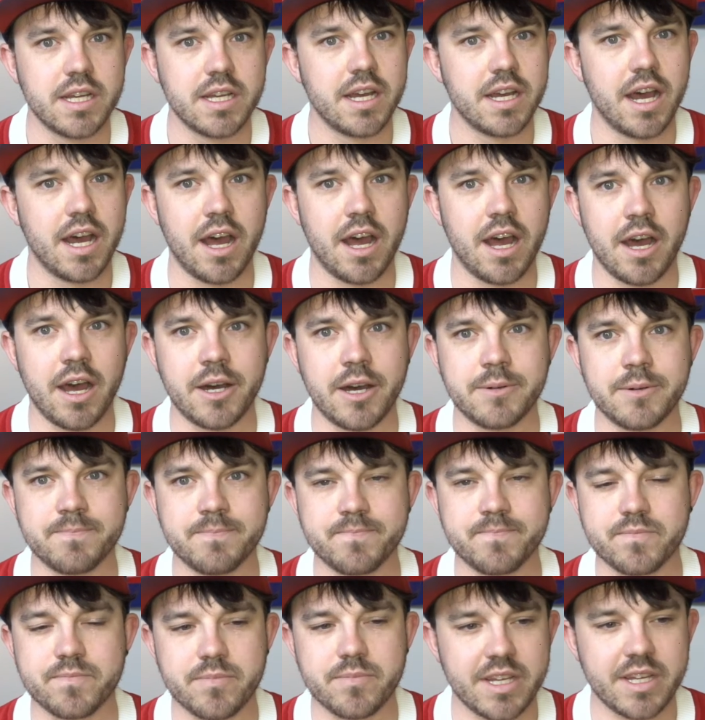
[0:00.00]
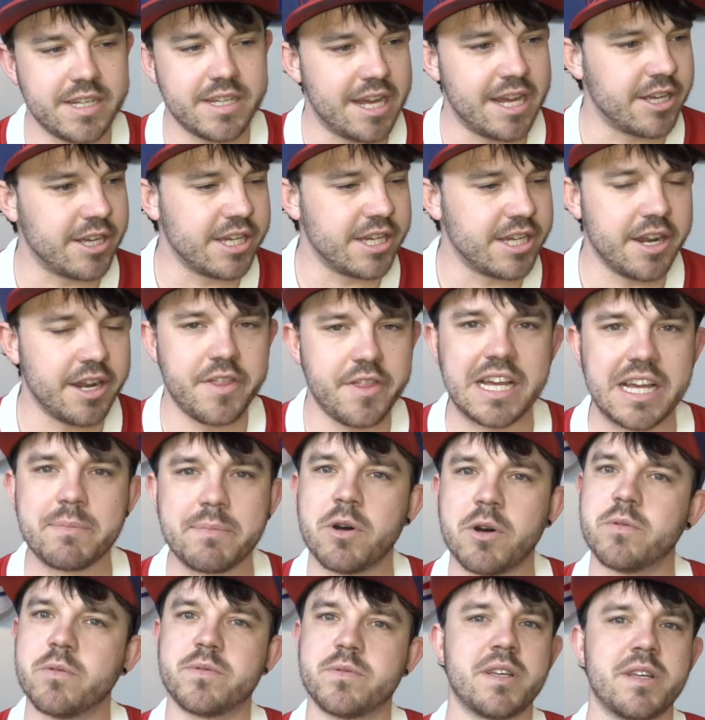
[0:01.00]
Now, you got to think
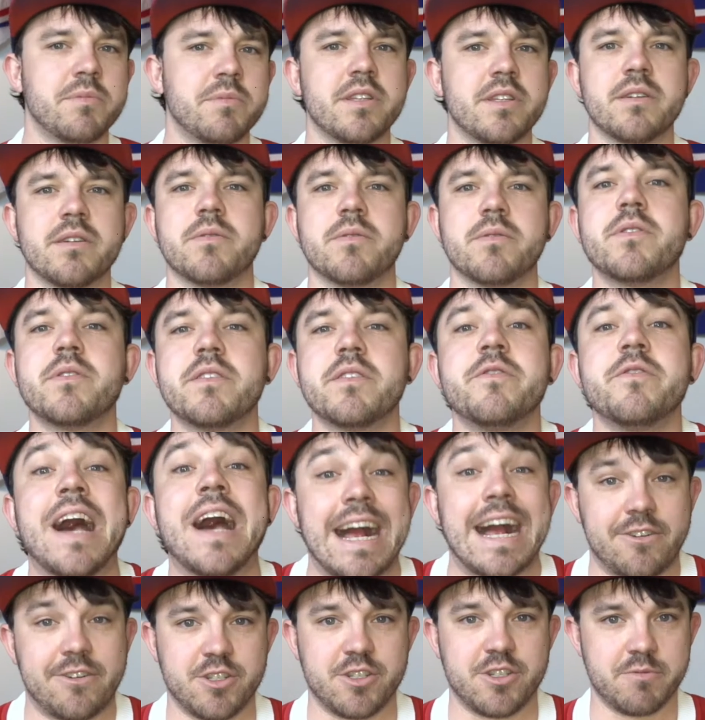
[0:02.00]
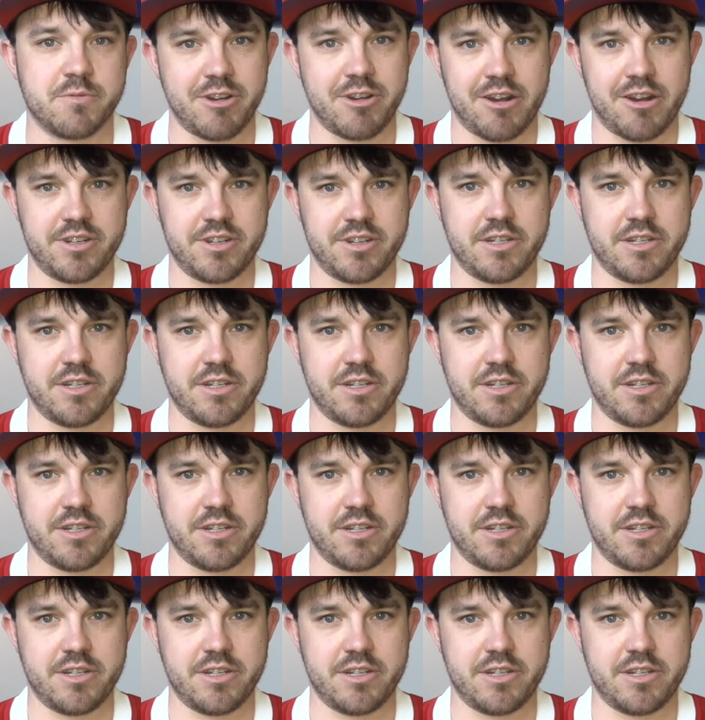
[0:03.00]
about some of the factors around it.